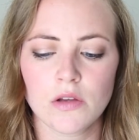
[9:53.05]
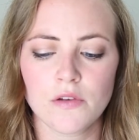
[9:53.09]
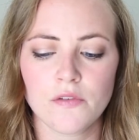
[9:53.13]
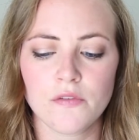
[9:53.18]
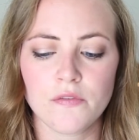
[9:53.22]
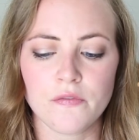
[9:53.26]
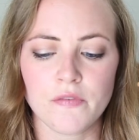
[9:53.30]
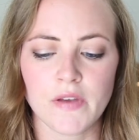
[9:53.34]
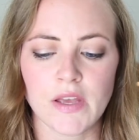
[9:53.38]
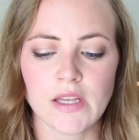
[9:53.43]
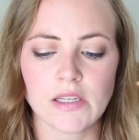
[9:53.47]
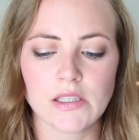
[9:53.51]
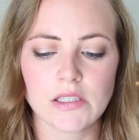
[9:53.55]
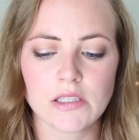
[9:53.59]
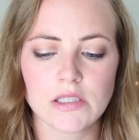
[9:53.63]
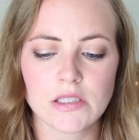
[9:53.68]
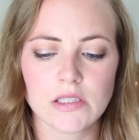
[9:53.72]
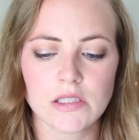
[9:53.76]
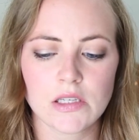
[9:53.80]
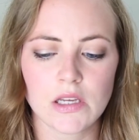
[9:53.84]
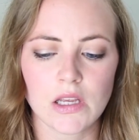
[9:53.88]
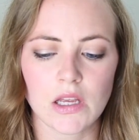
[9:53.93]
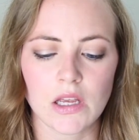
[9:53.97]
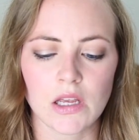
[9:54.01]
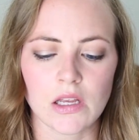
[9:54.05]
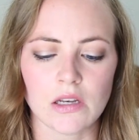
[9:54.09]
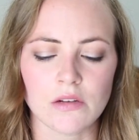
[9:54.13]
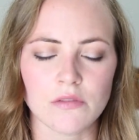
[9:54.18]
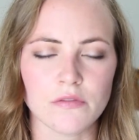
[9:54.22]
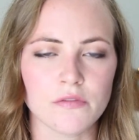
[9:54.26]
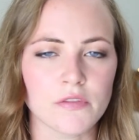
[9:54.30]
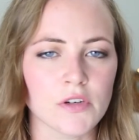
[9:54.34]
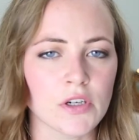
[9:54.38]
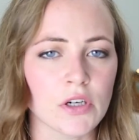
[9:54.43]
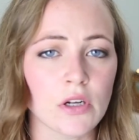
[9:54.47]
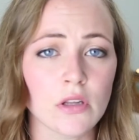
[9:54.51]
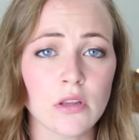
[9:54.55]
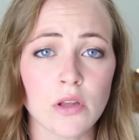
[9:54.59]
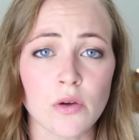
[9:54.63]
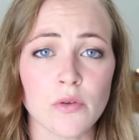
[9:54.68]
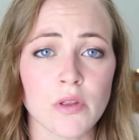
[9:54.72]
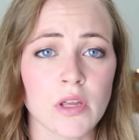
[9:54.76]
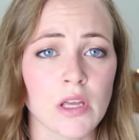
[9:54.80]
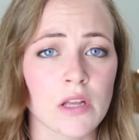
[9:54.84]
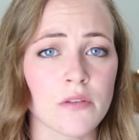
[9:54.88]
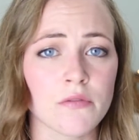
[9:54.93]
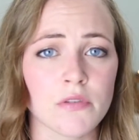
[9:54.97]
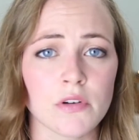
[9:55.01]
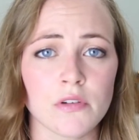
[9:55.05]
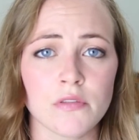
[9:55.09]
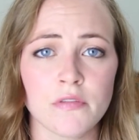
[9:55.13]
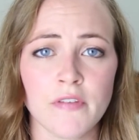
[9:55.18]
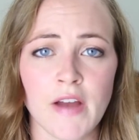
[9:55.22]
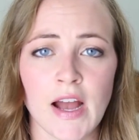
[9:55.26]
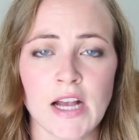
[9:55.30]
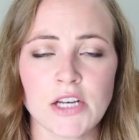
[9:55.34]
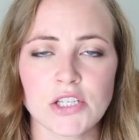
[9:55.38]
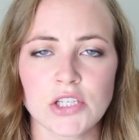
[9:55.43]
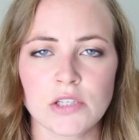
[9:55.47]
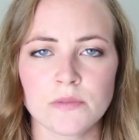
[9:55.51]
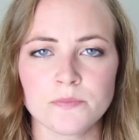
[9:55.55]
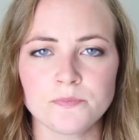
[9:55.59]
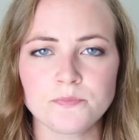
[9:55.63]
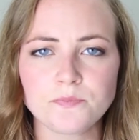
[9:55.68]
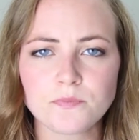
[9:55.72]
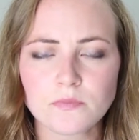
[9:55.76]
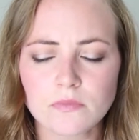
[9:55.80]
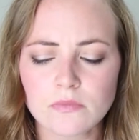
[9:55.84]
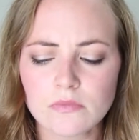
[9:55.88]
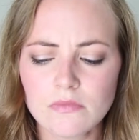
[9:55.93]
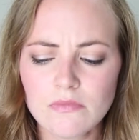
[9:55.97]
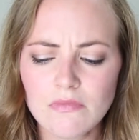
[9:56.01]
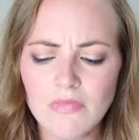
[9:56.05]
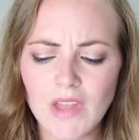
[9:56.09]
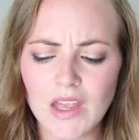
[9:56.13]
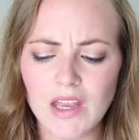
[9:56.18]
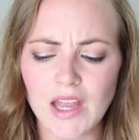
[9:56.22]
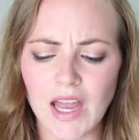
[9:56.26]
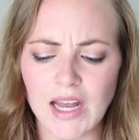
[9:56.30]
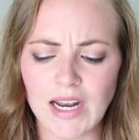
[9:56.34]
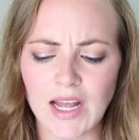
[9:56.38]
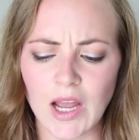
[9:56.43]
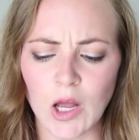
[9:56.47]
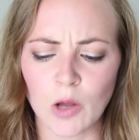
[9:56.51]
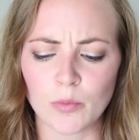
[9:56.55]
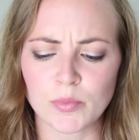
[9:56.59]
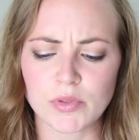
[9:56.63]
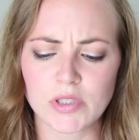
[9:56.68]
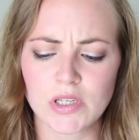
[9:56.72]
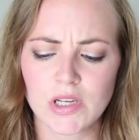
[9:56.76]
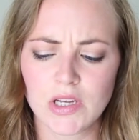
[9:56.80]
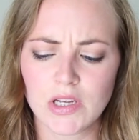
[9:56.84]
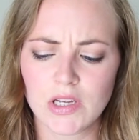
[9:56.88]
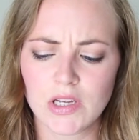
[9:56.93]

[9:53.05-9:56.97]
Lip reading: fit and for clothing and for fashion kind of helped